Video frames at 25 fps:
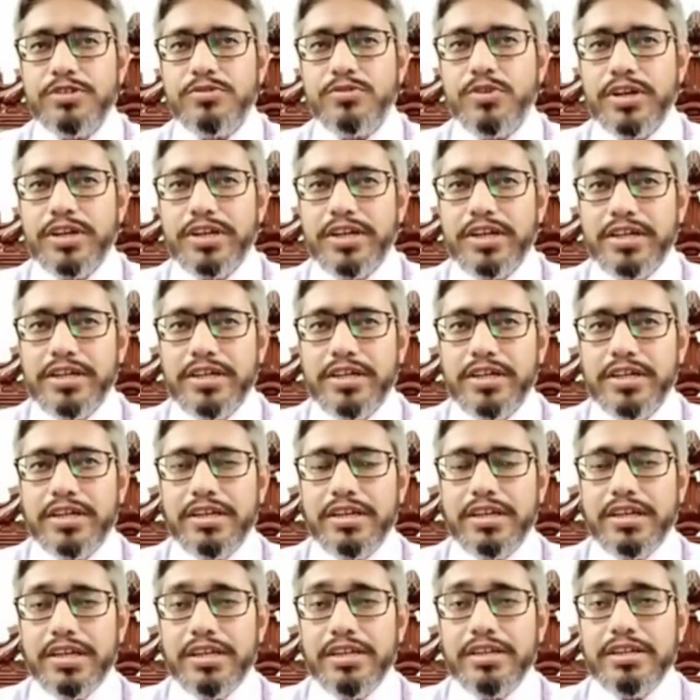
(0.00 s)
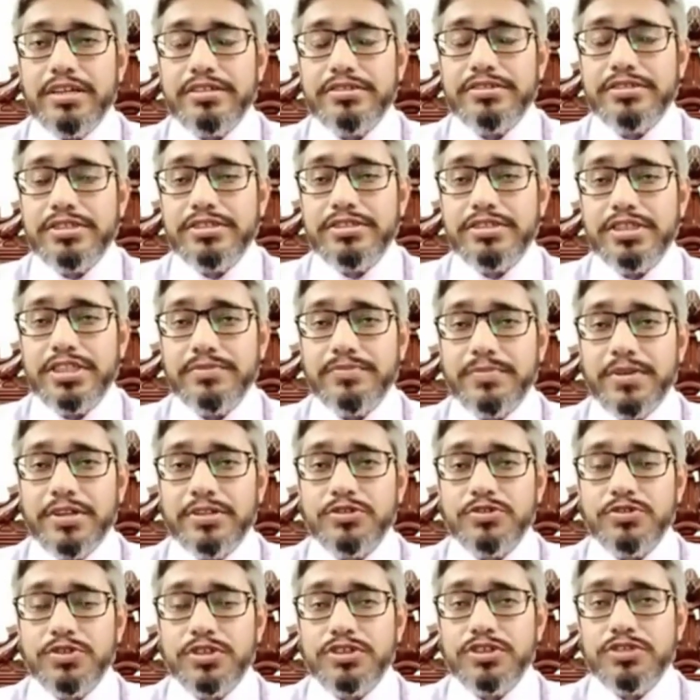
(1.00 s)
should be avoided, inconsistent
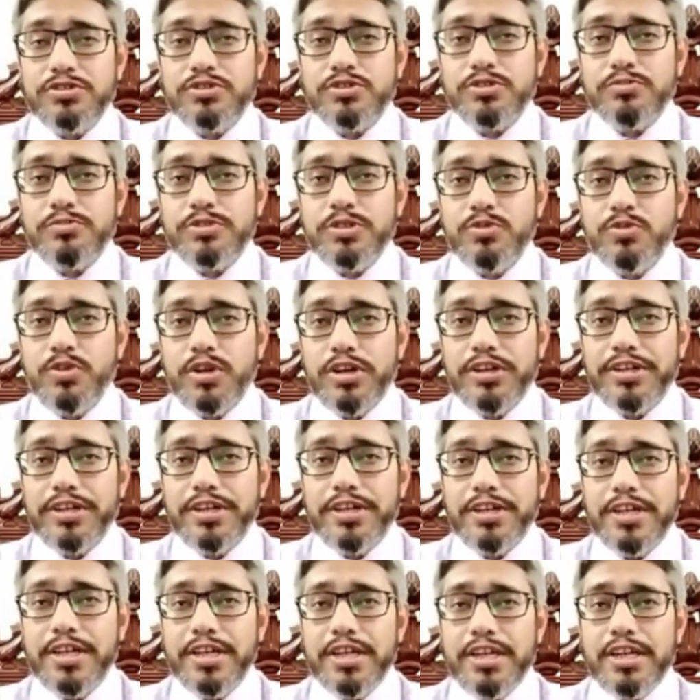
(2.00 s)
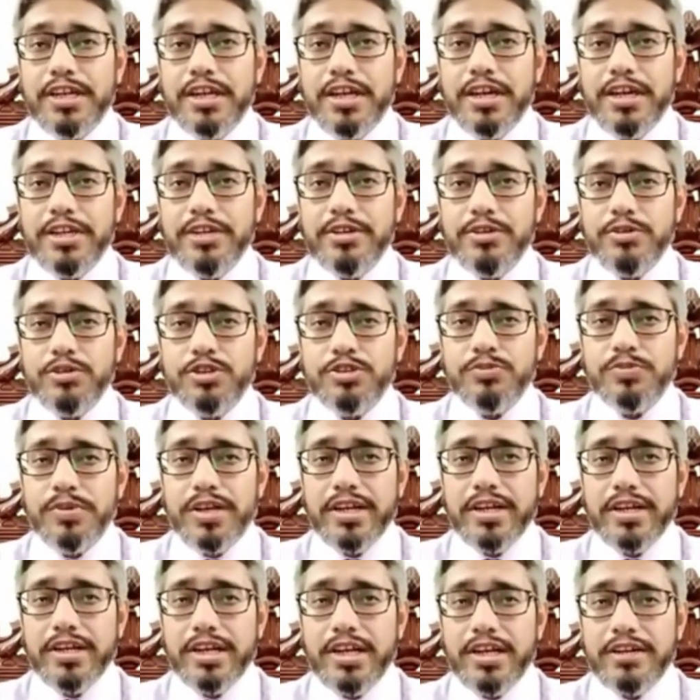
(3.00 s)
punctuation should be avoided, and huge
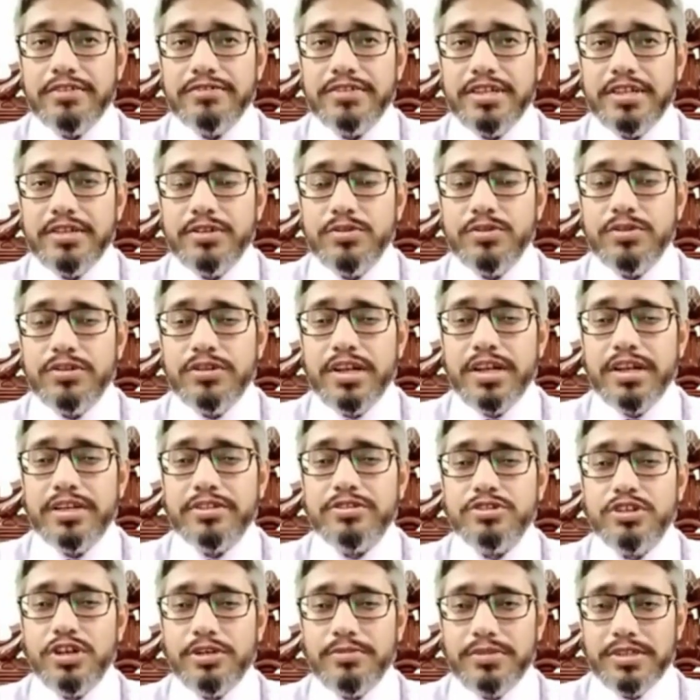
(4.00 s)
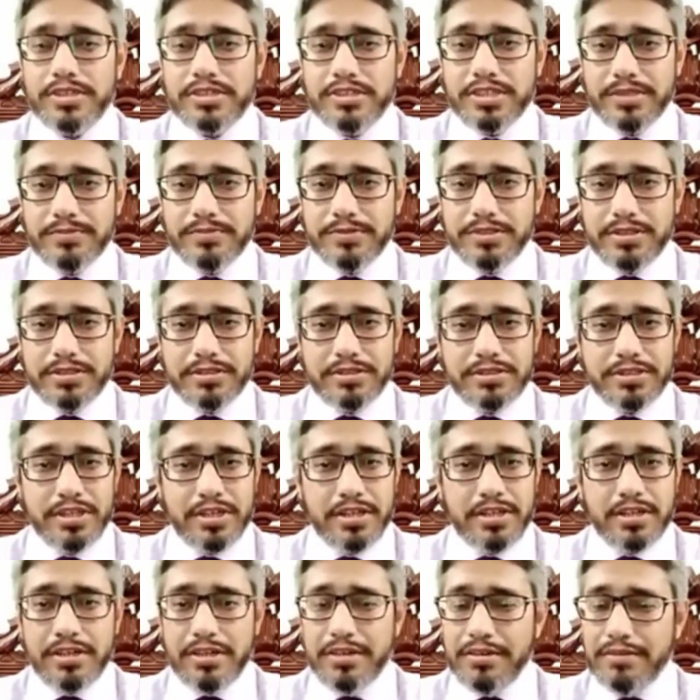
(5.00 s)
paragraphs that look like job descriptions.